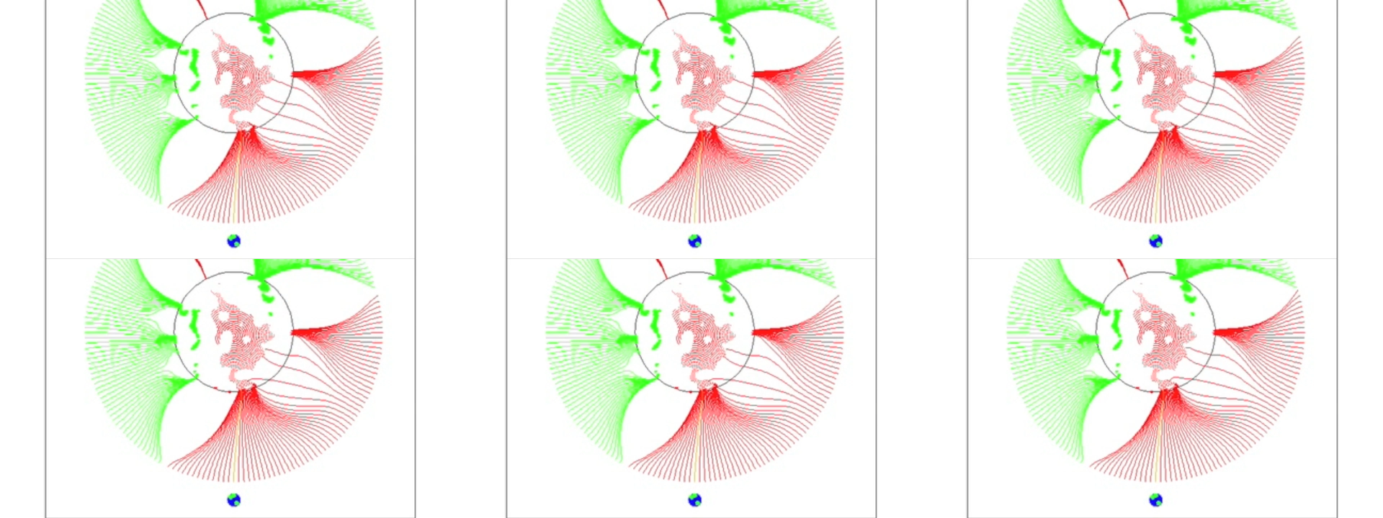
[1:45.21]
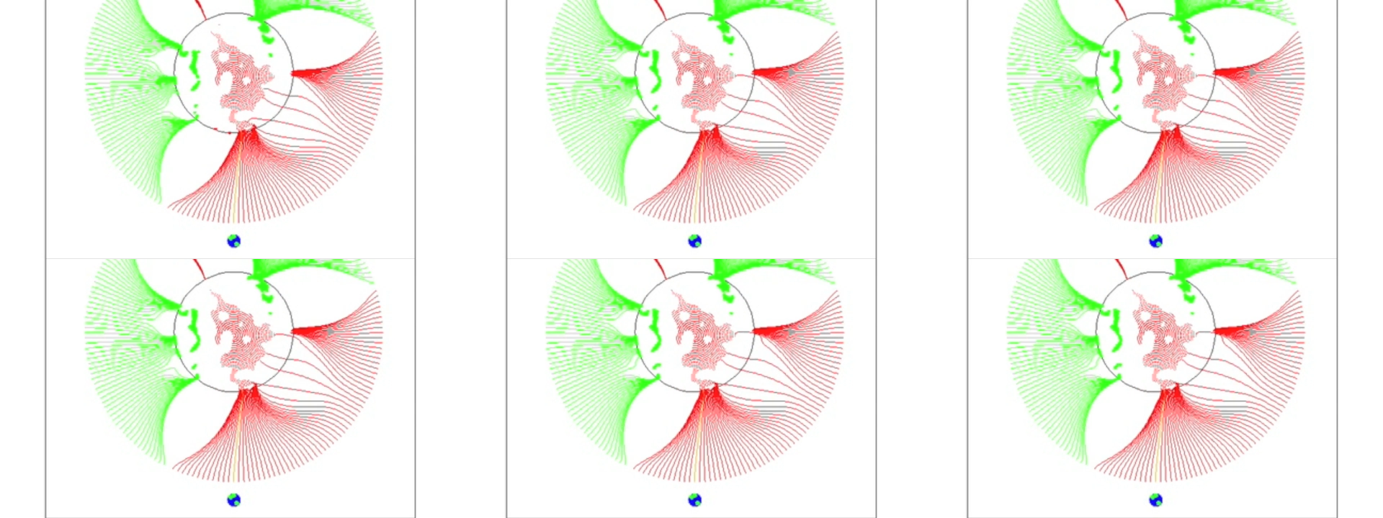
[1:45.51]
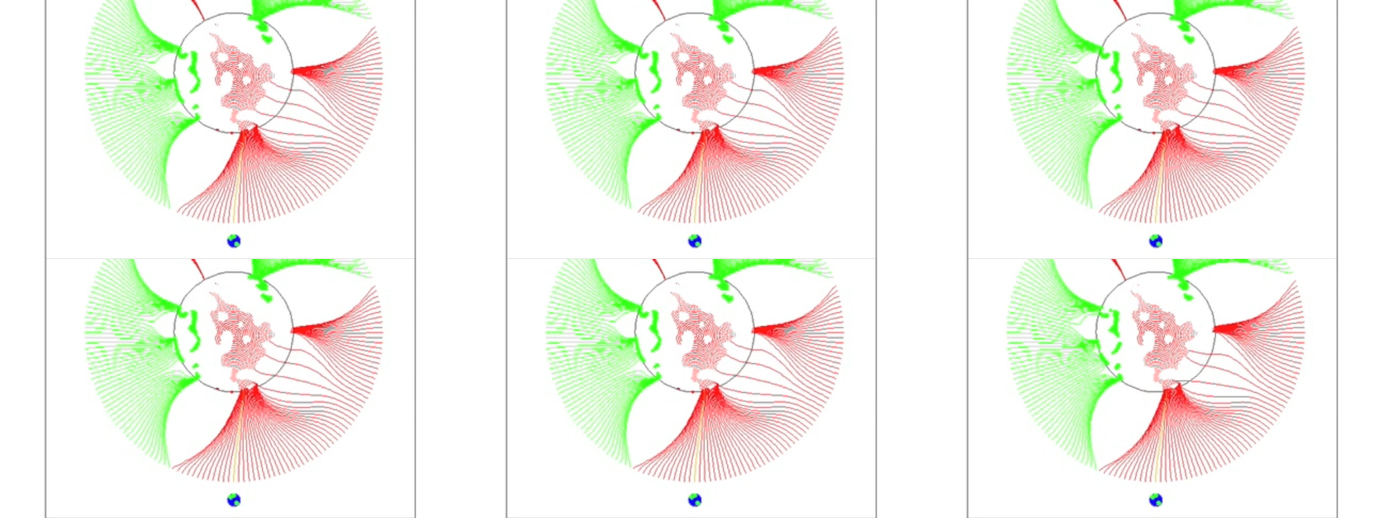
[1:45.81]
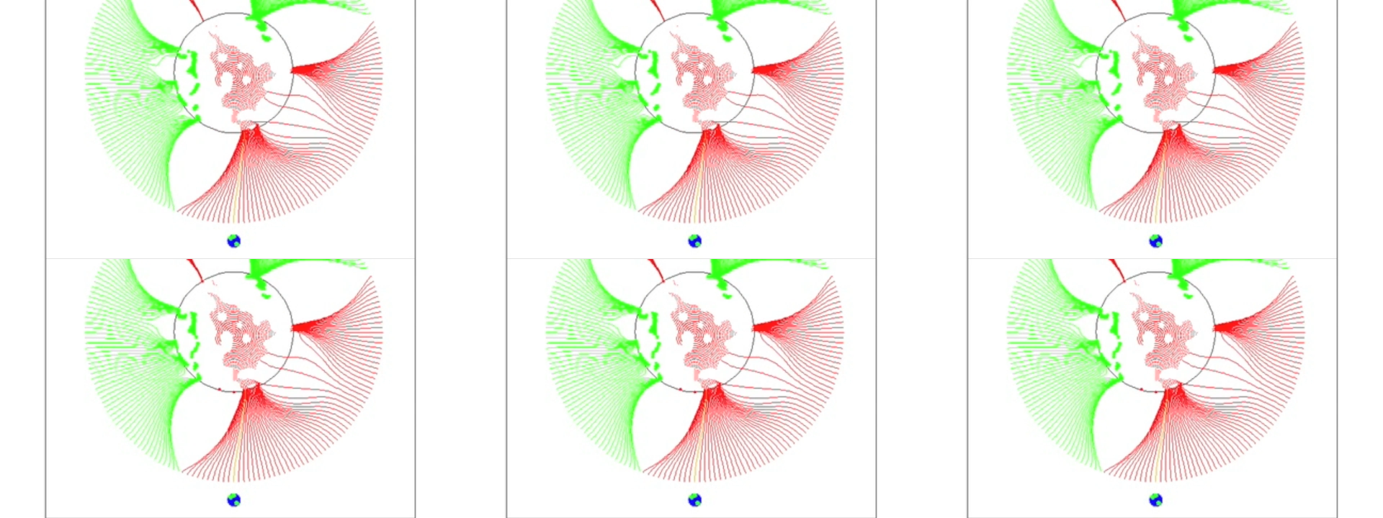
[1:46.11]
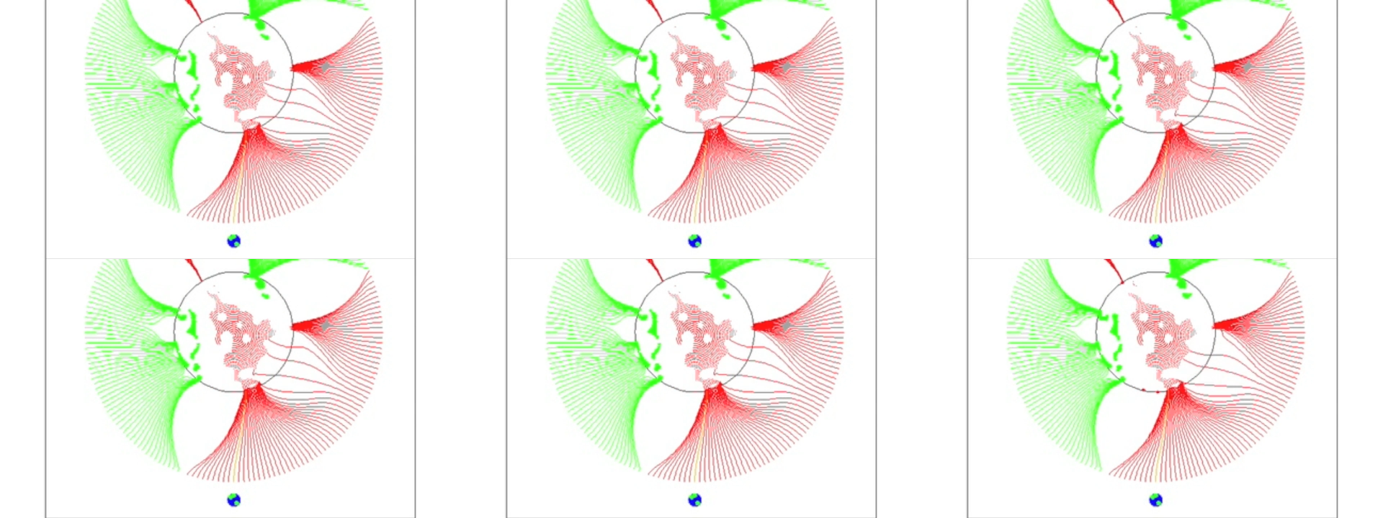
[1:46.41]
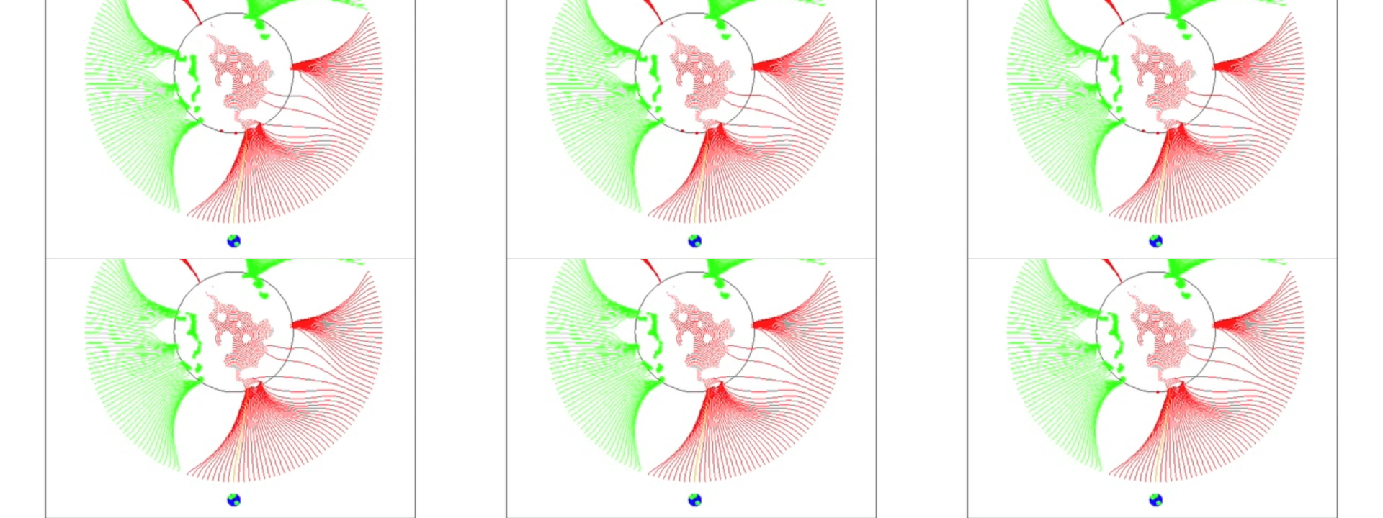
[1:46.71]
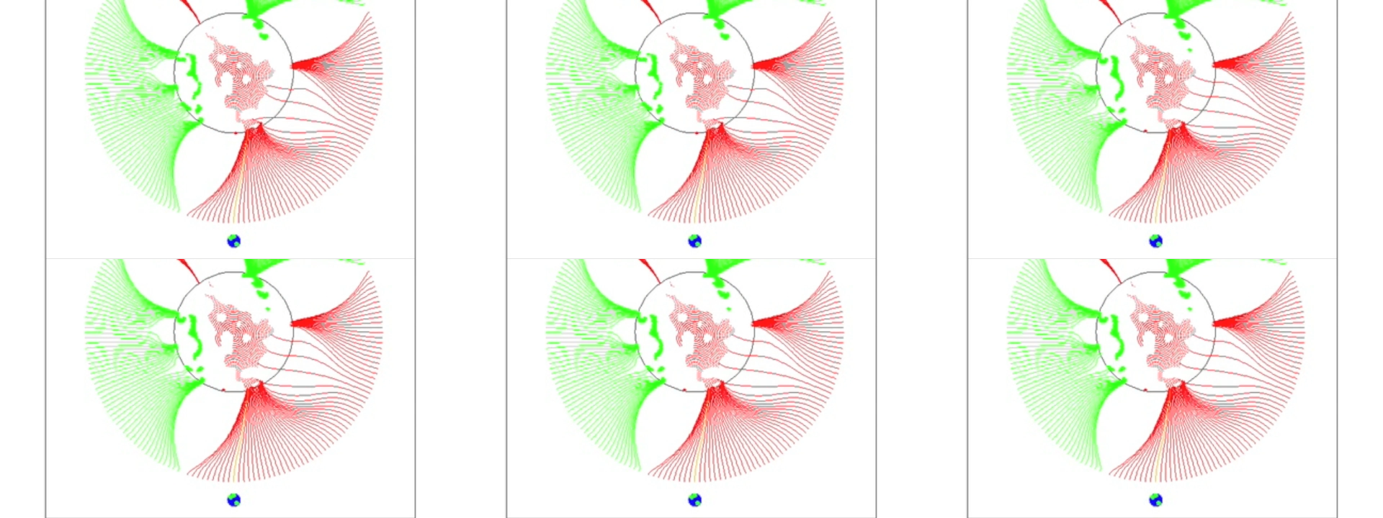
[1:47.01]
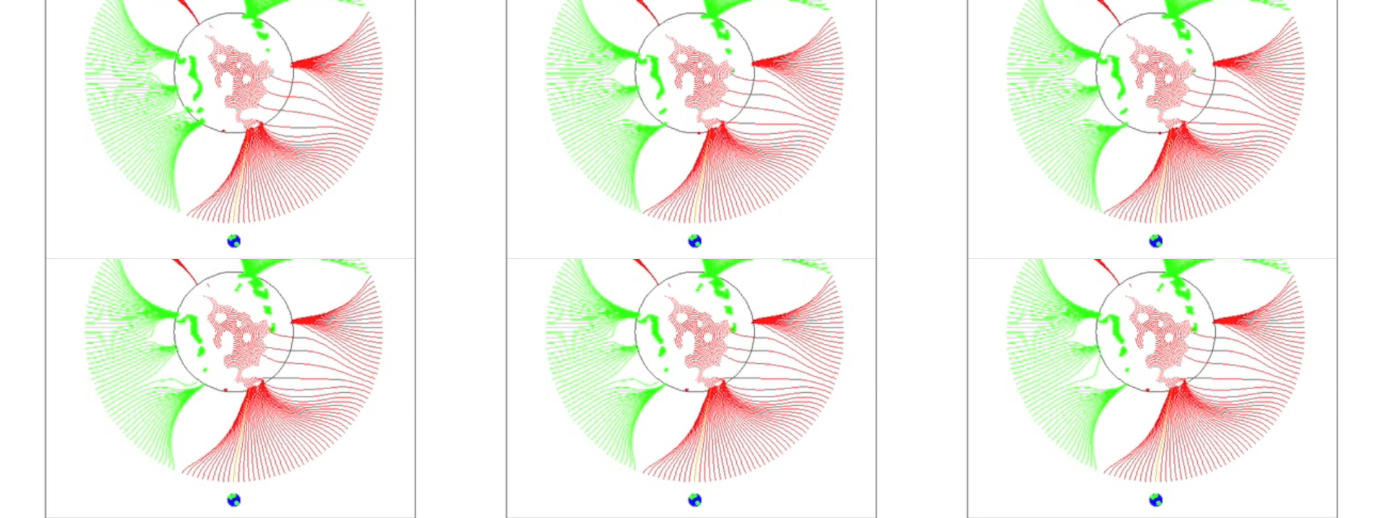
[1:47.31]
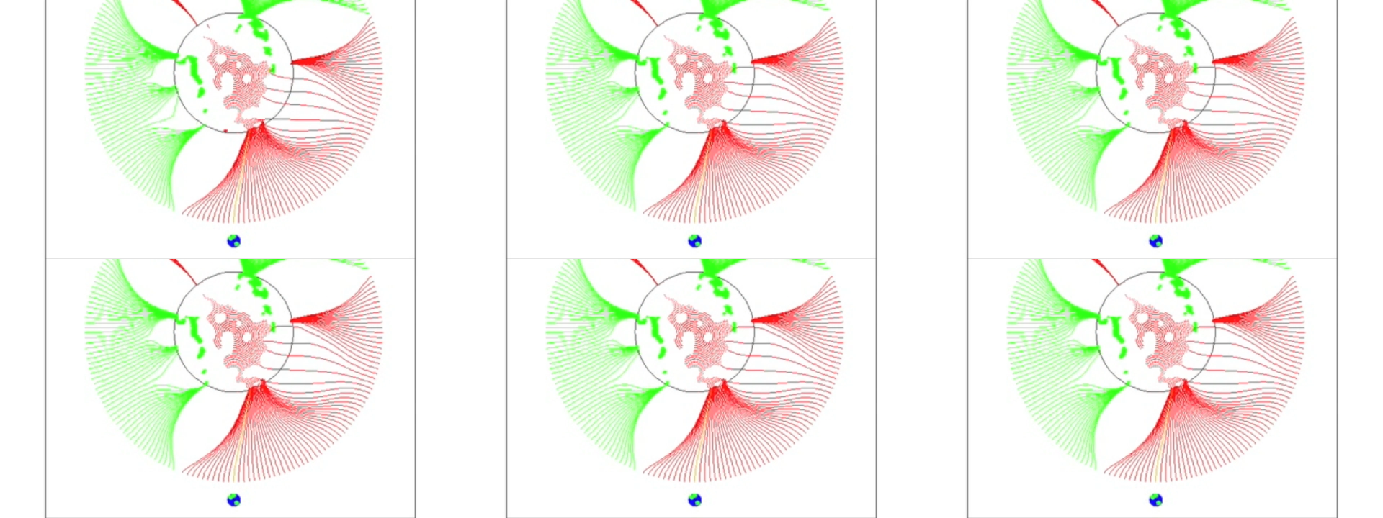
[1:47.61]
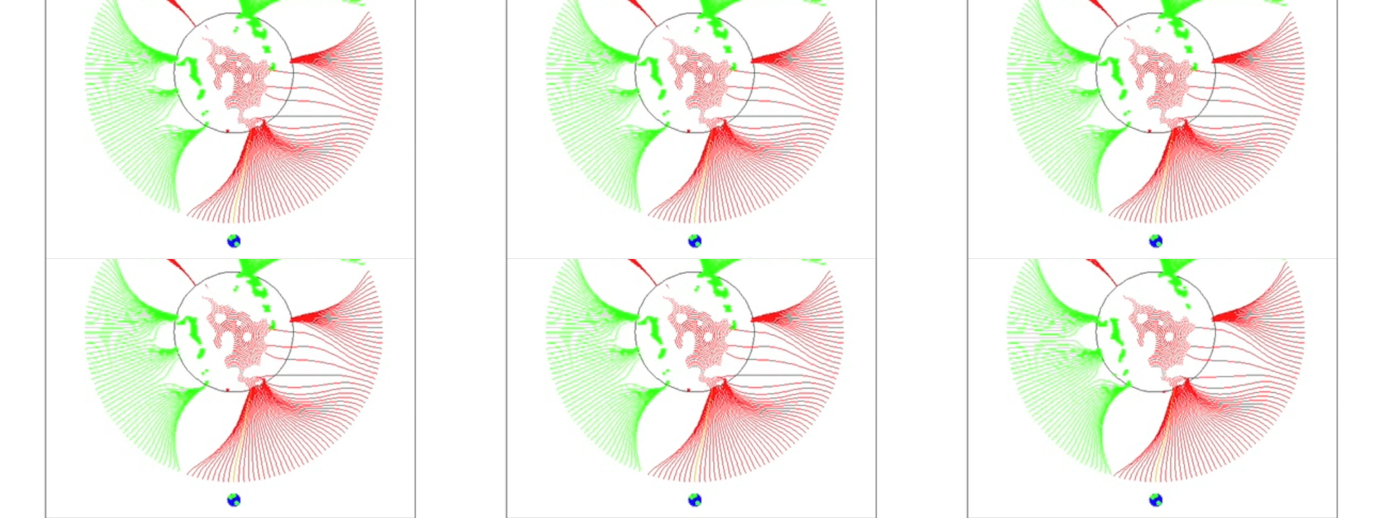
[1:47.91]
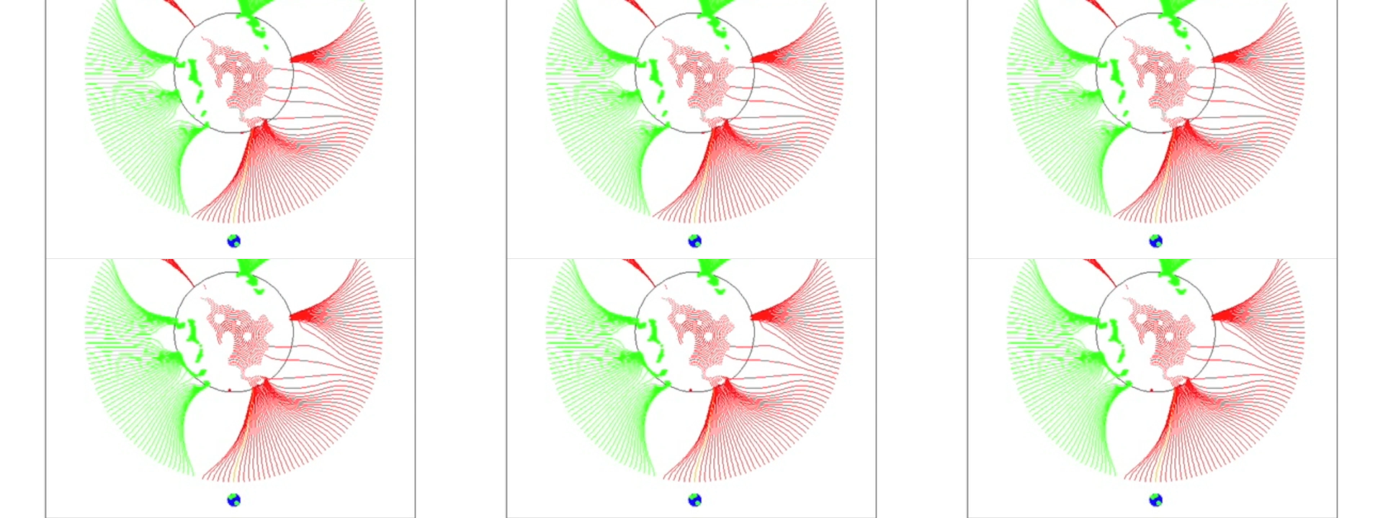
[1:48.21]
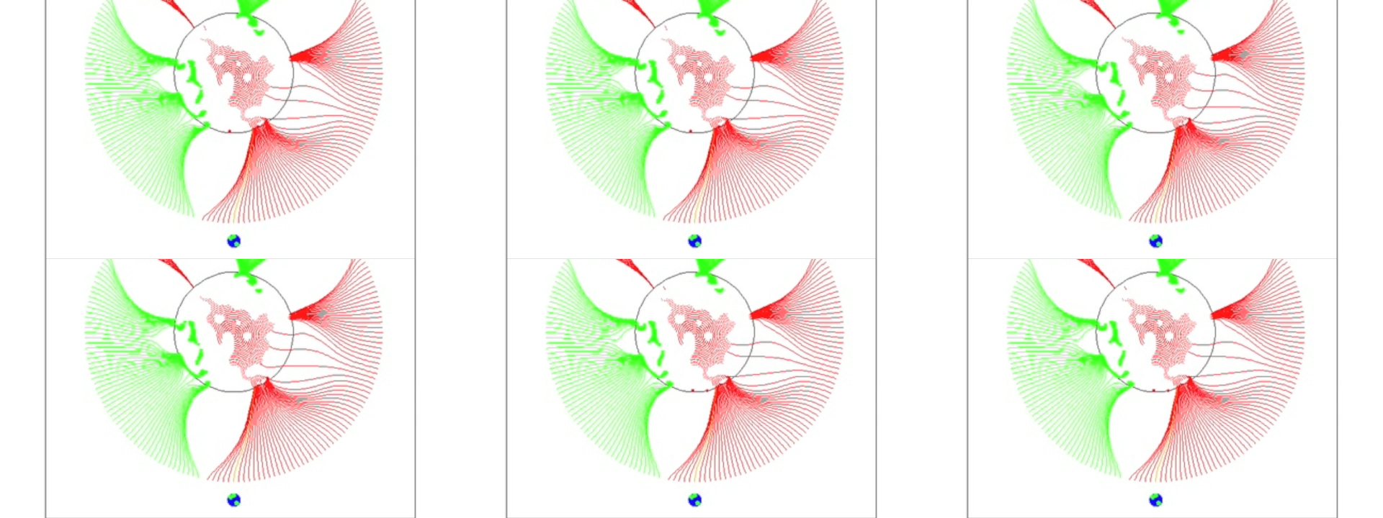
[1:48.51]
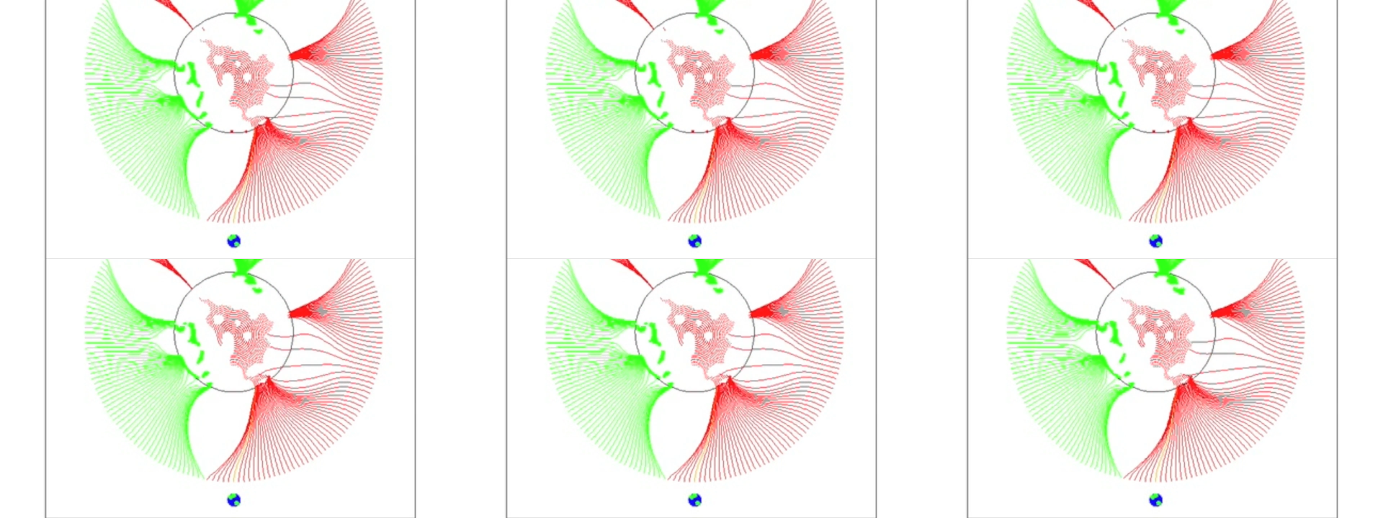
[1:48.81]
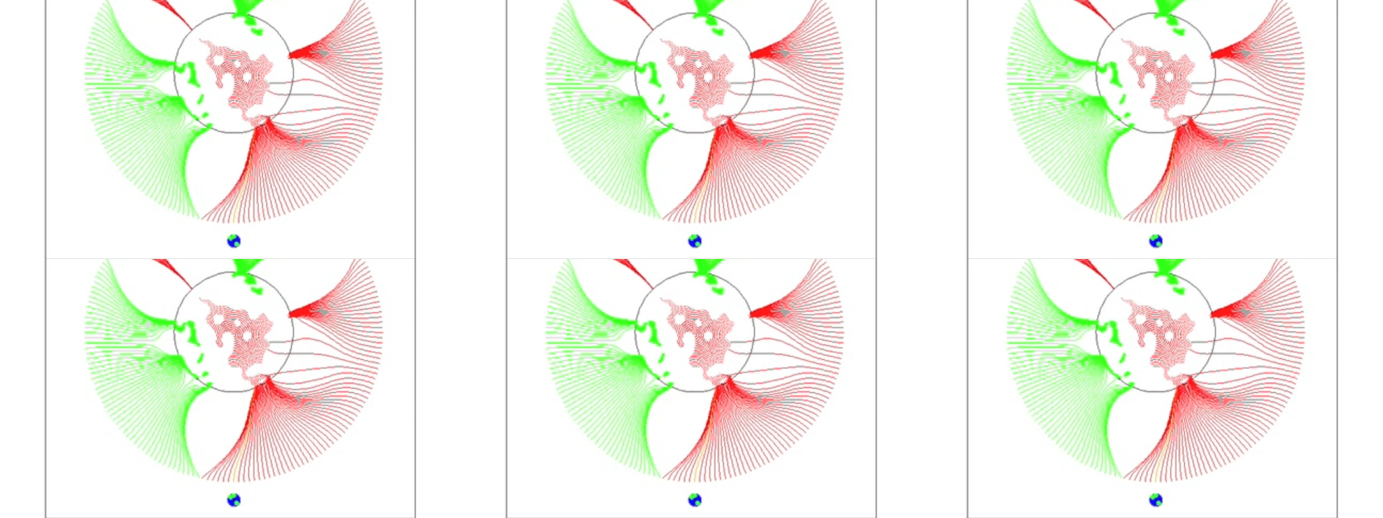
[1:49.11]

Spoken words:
No face is visible, so there are no lips to read.